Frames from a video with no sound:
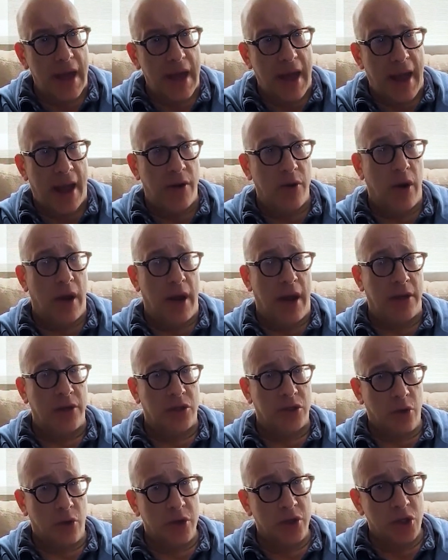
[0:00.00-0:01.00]
And
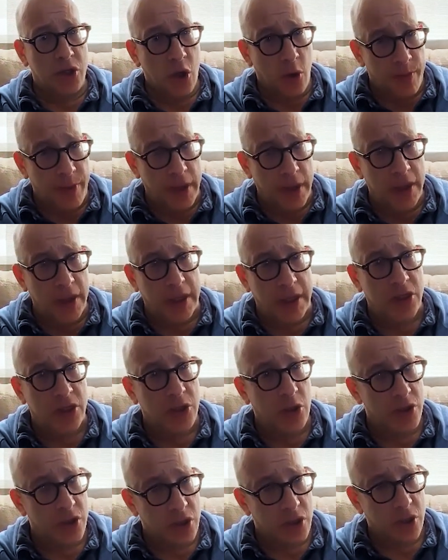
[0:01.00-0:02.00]
so does nobility,
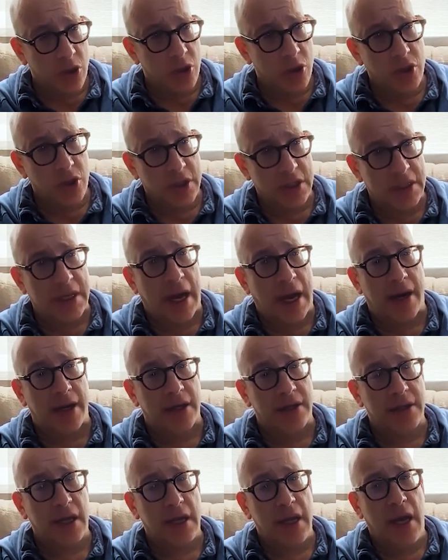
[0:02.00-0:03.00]
so does social
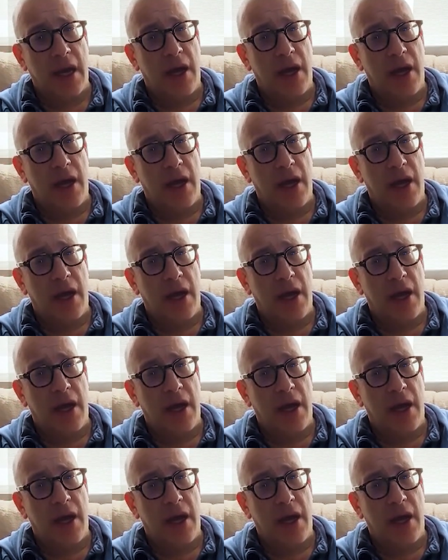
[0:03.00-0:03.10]
status.